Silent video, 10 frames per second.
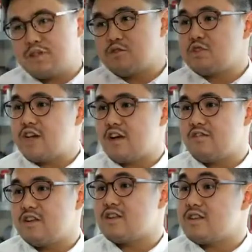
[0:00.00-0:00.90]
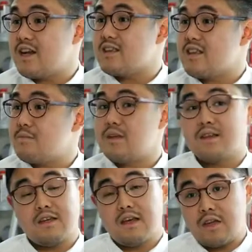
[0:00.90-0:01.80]
is to check for the tread depth
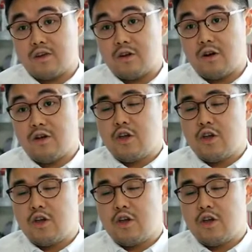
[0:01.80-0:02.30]
indicator.